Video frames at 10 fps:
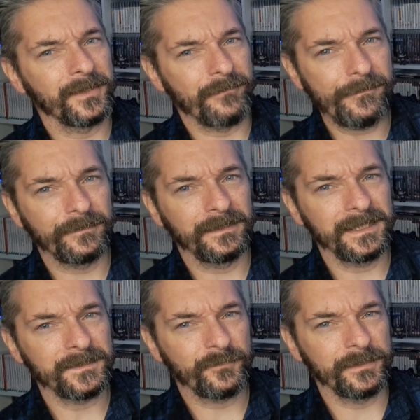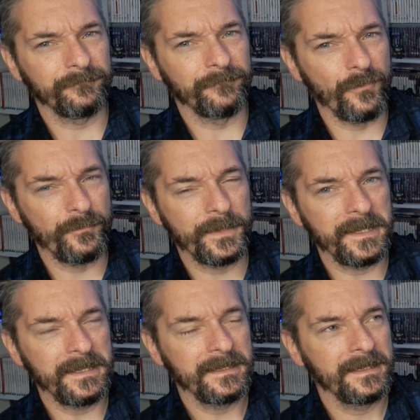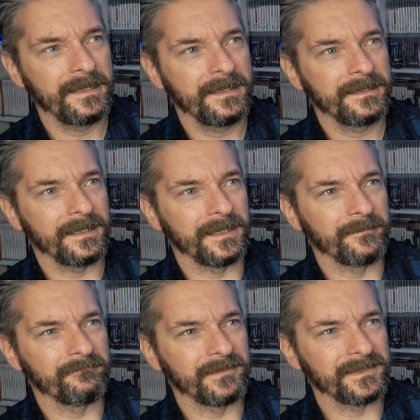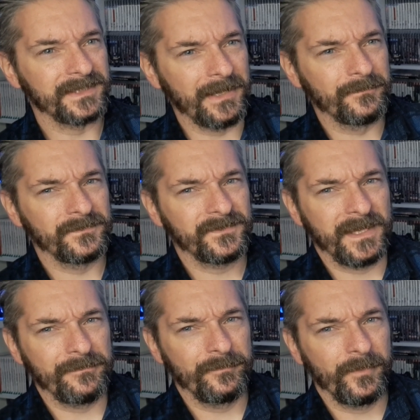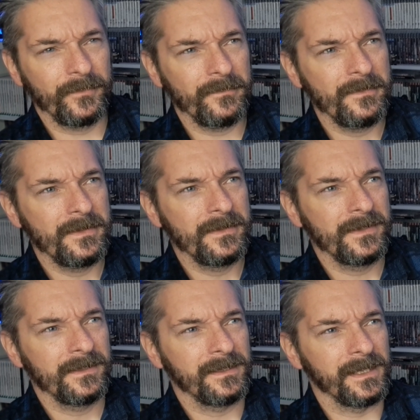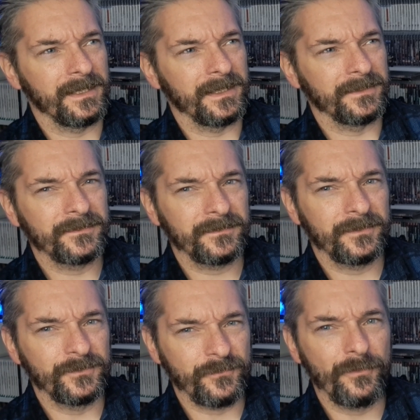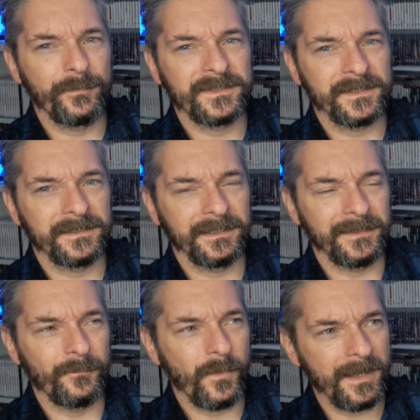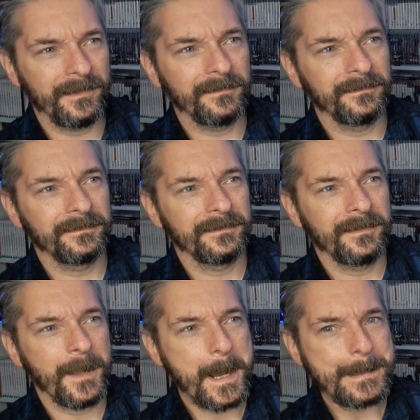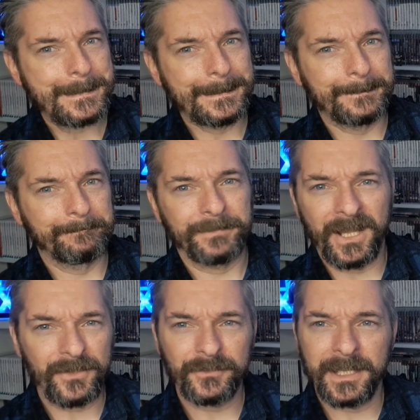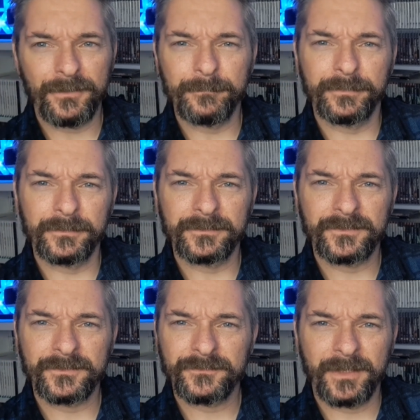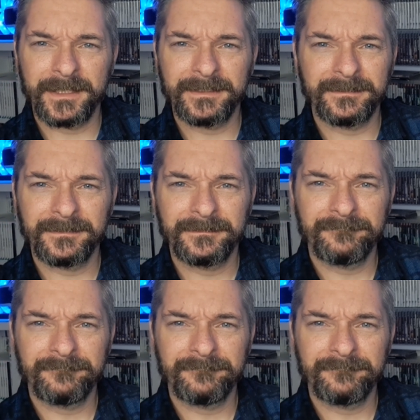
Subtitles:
Graphically, it's pretty ropey. It sounds terrible. It doesn't control particularly well. But I couldn't help but just try and